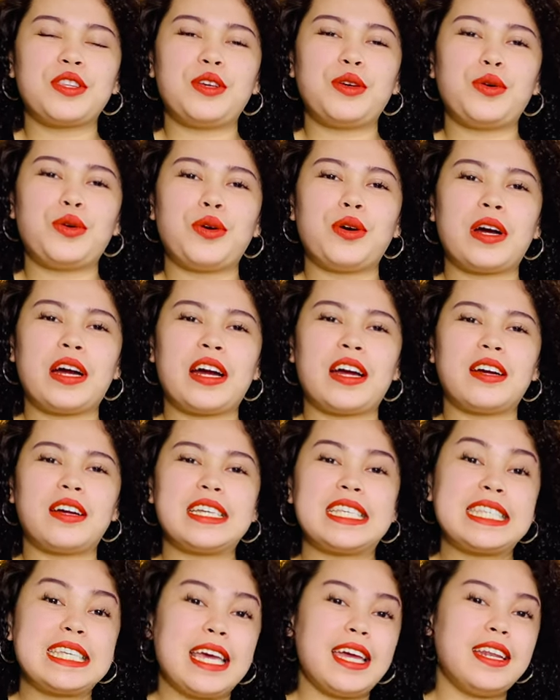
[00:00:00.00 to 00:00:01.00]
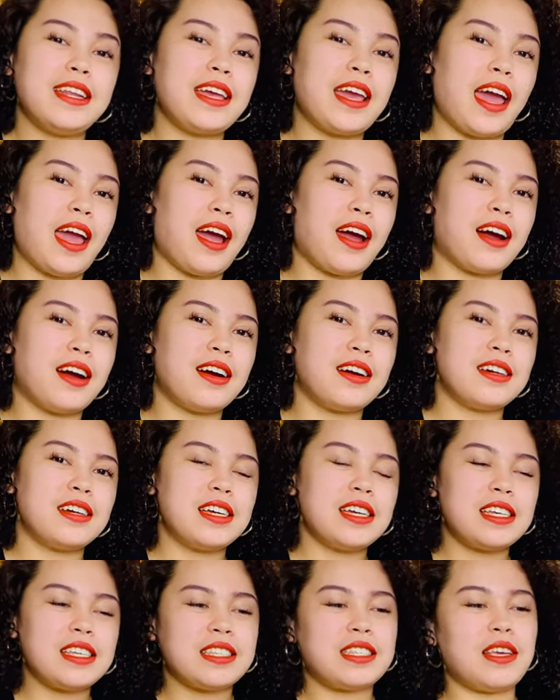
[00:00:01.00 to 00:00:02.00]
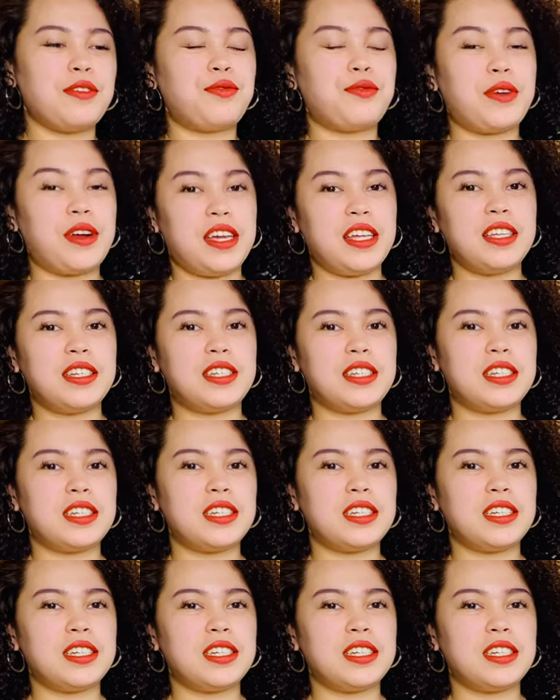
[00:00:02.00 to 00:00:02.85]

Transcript: your skincare sa fridge